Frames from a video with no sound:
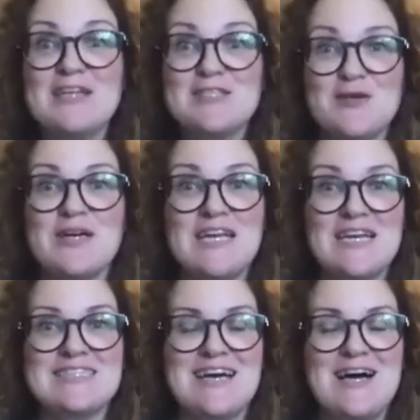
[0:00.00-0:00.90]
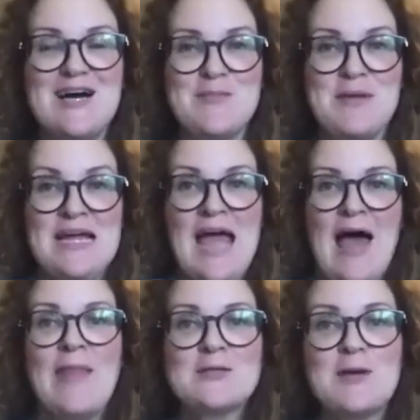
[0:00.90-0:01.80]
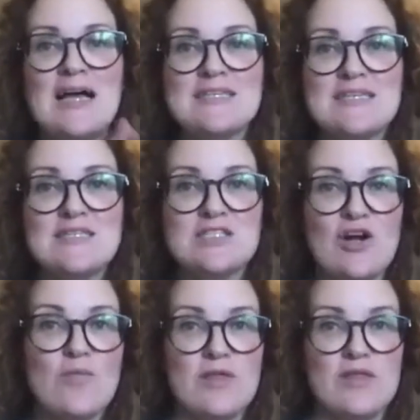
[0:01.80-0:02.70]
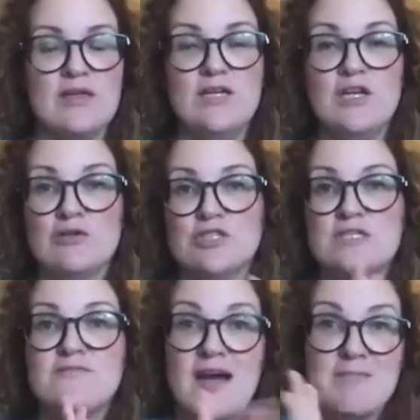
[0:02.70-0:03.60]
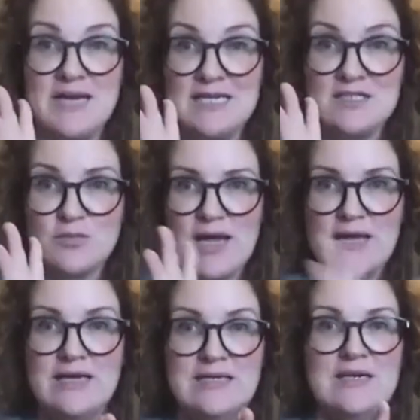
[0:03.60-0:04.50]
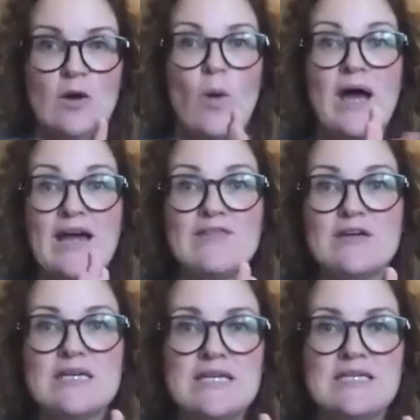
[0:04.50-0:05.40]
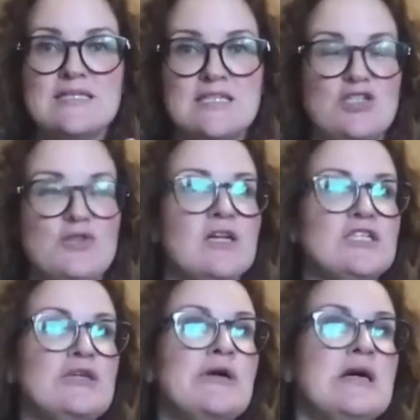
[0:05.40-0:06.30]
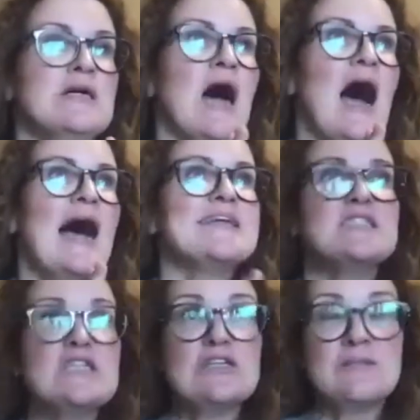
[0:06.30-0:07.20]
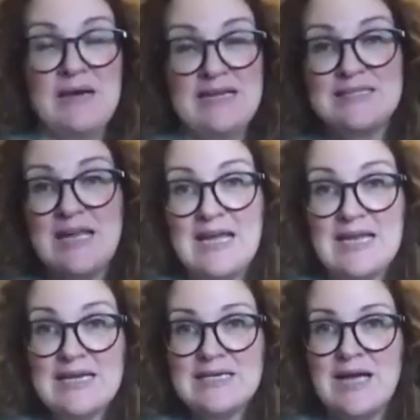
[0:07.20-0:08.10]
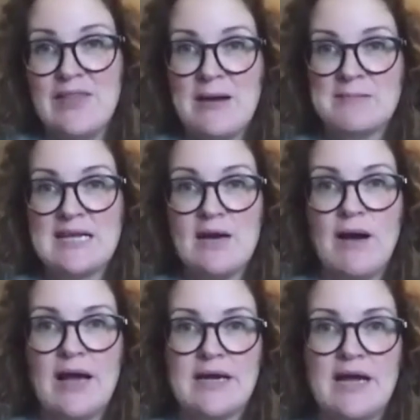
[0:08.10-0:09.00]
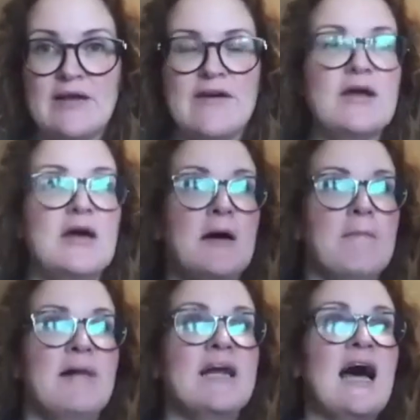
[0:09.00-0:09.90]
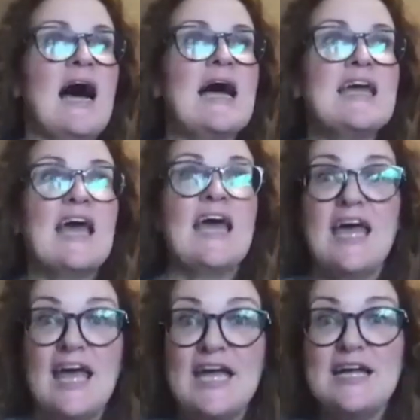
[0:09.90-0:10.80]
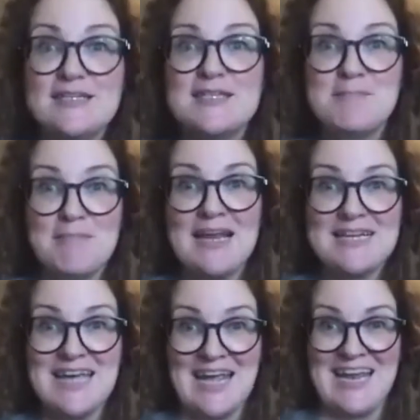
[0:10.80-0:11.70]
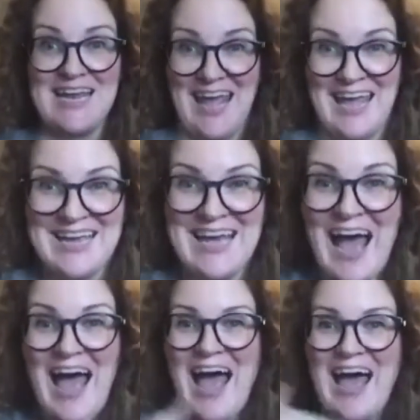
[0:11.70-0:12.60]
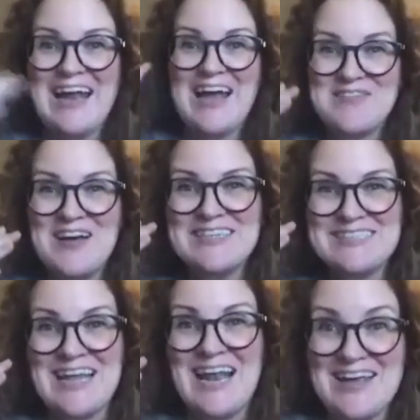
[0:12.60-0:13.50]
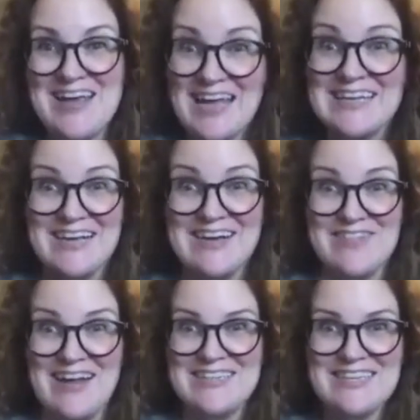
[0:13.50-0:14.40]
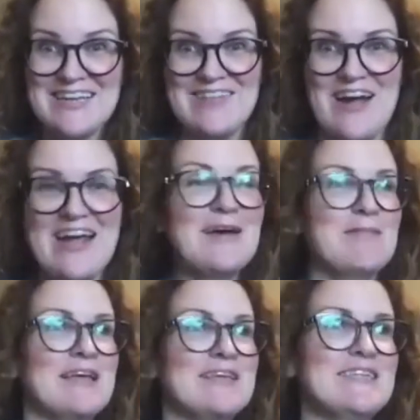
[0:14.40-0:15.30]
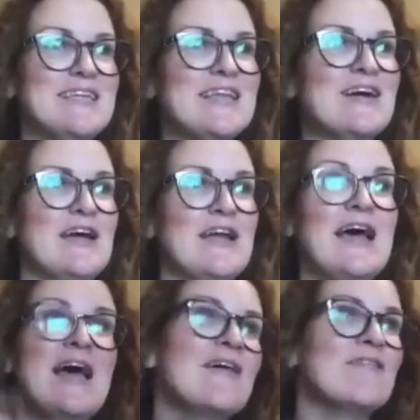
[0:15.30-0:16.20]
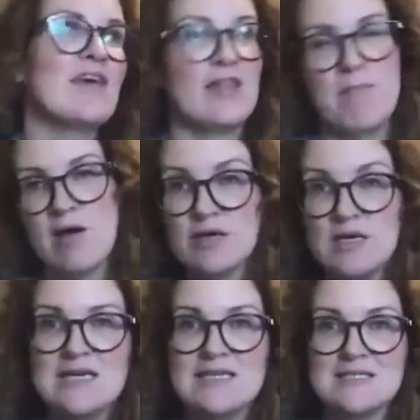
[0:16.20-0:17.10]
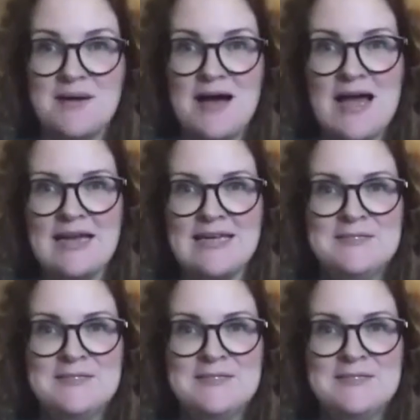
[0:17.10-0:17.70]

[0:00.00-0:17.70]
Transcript: So it is. And that's why I say start with, just 5 minutes, right? Whatever it is that you want to do. I started meditating and that was how I kind of found it, but I hate meditating. And I found that I hated it when I did it, right? I'm like sitting there and I had like the monkiest mind.